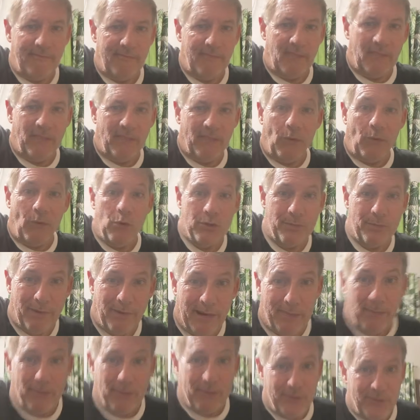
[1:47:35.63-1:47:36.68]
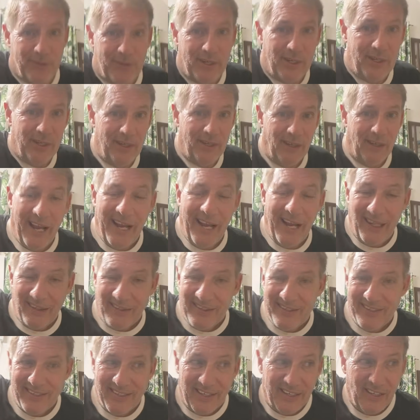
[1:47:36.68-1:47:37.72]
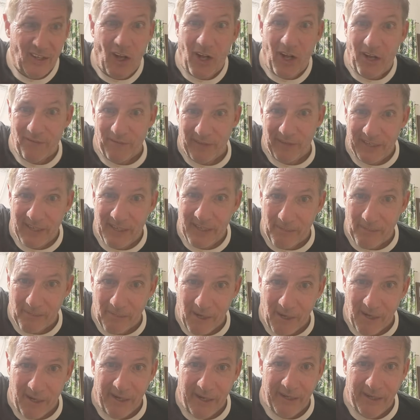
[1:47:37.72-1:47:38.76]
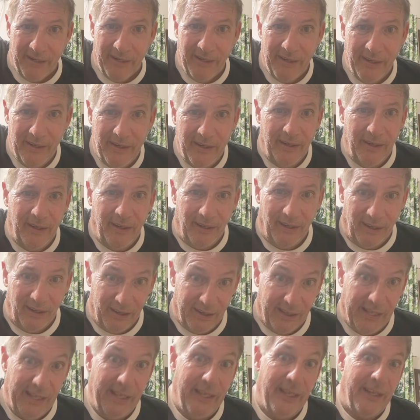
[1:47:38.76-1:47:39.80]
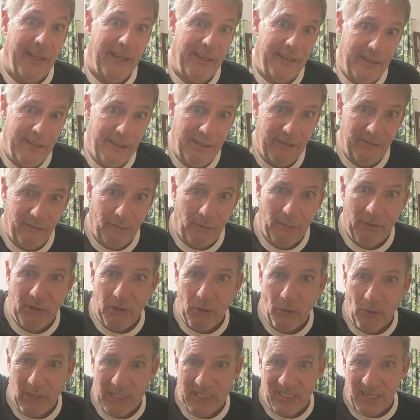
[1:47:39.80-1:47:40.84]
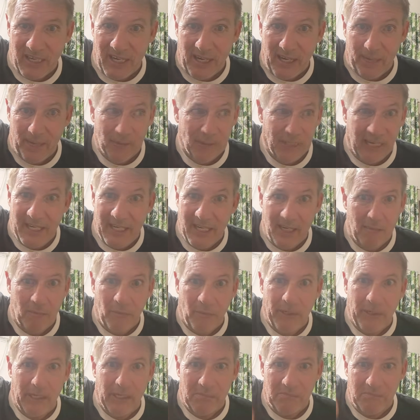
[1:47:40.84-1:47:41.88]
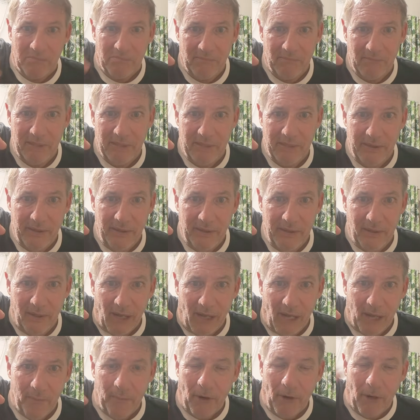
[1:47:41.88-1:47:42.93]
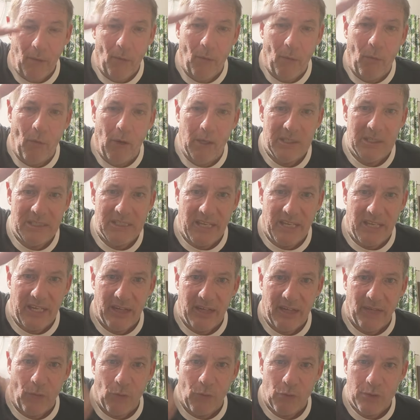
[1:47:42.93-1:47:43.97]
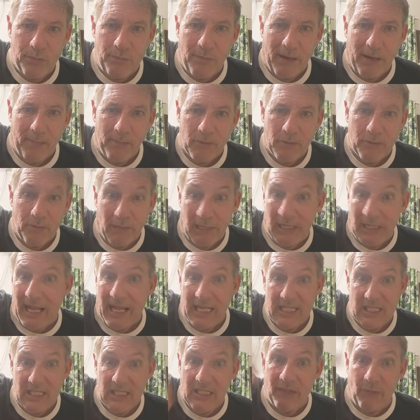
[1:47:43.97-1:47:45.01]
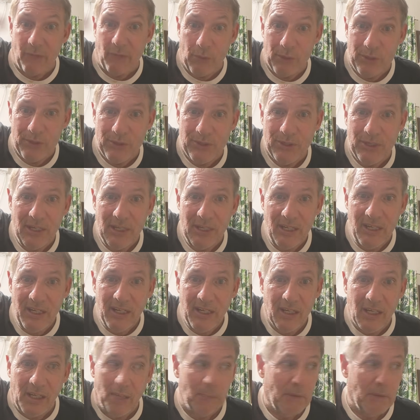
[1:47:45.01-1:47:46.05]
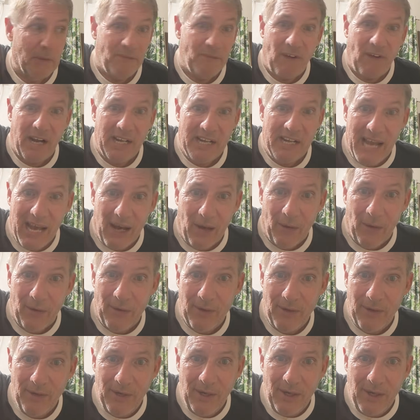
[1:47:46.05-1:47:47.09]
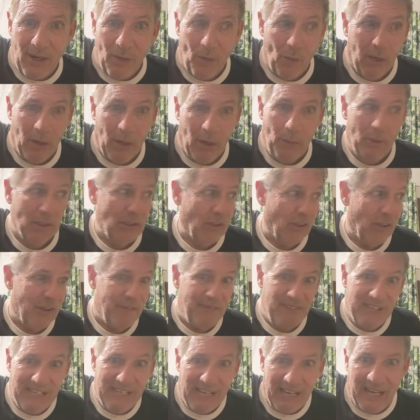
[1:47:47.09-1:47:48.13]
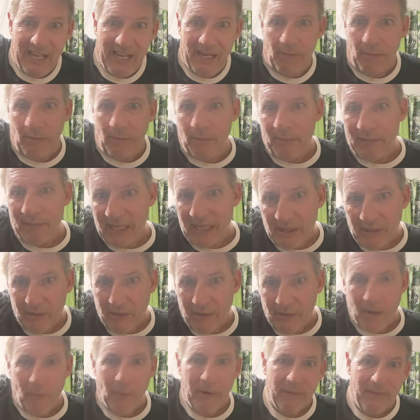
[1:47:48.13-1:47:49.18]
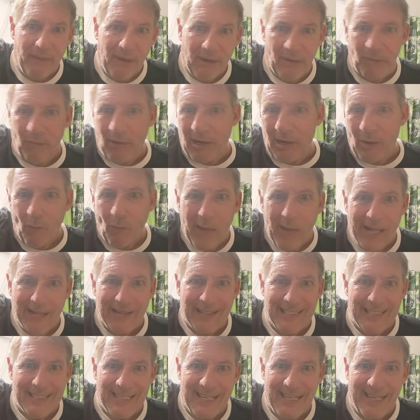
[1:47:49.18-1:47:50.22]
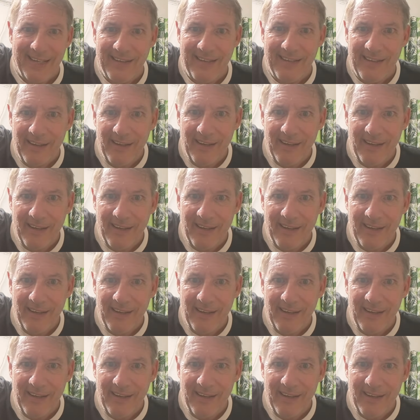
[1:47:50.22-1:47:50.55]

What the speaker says: Divorce papers. I had to send off and get mine again from the USA because I didn't bring them. I brought one set of divorce papers, my last divorce. Come to find out, when I went to the VA and we went here and I went there, everywhere I went, they said,